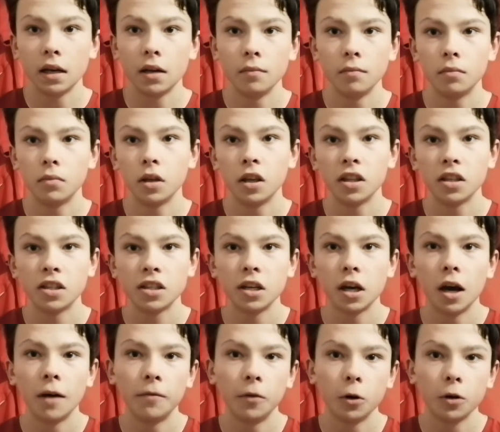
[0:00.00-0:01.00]
the
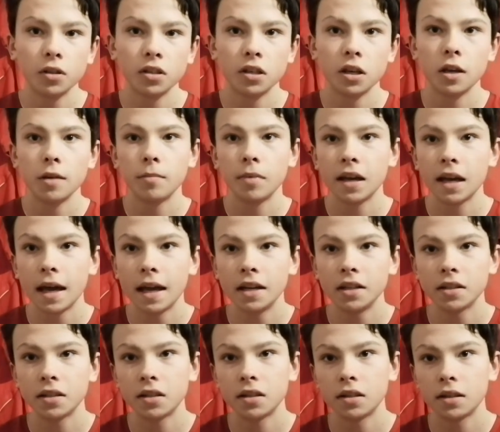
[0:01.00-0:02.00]
start of October
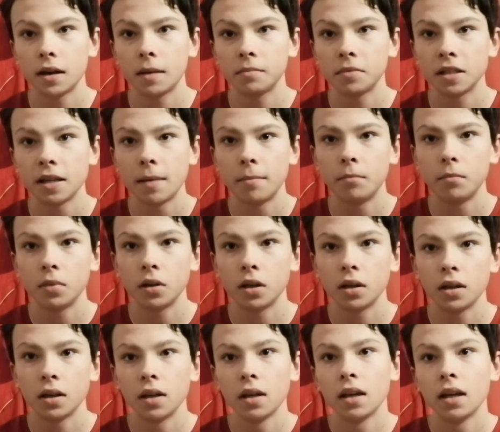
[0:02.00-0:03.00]
and
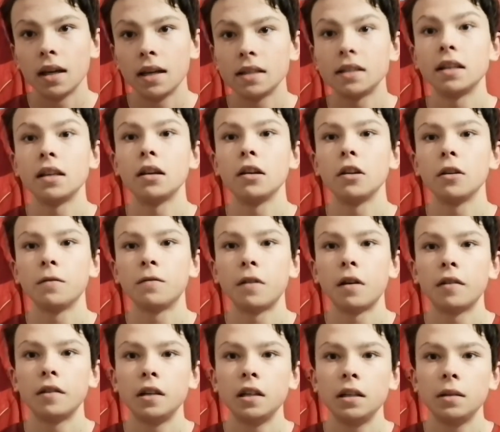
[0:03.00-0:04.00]
September, it did look
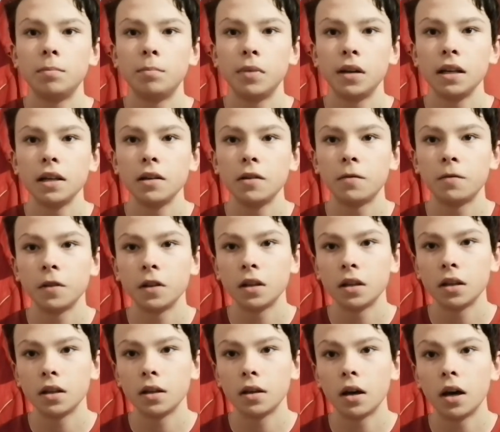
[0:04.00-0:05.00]
very bleak for
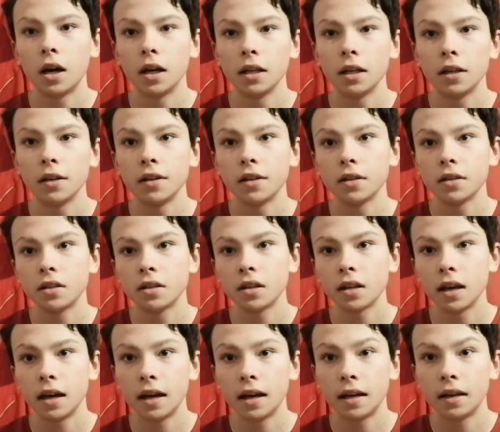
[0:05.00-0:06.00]
the Irons,
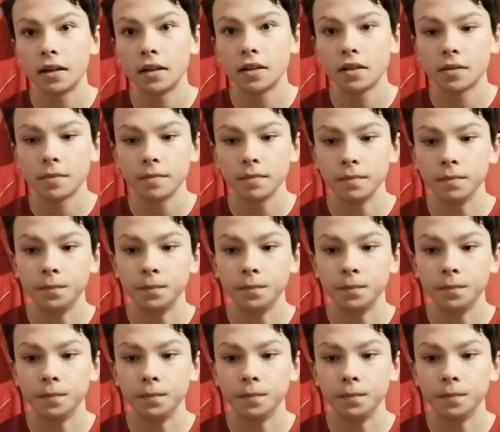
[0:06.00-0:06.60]
and